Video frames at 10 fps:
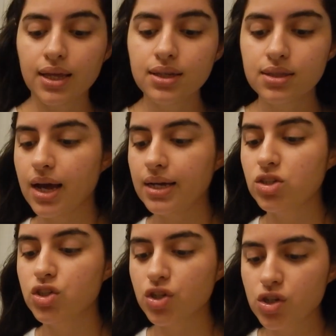And
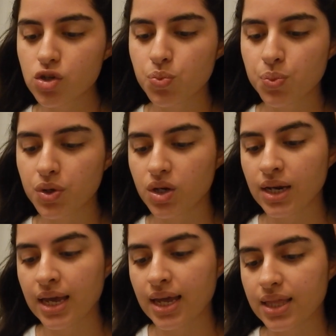I just
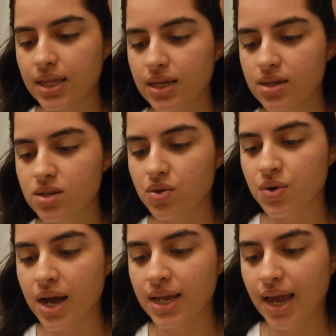put this
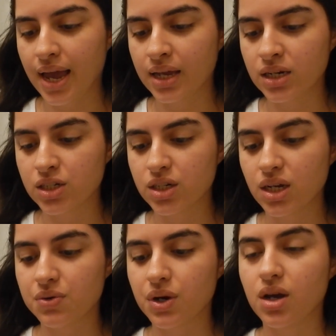red
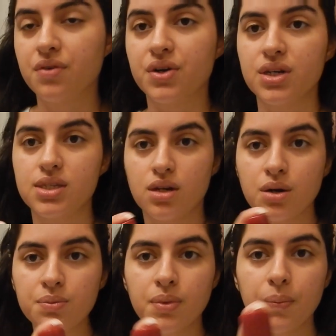energy recovery
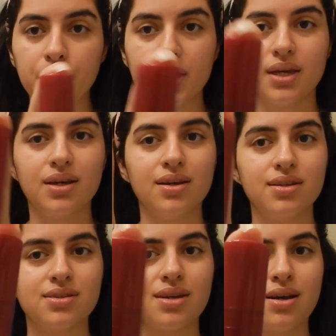serum
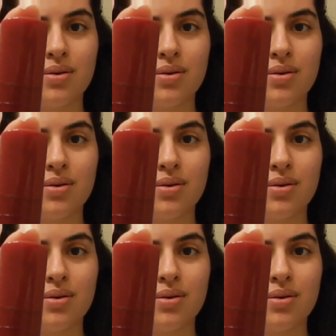because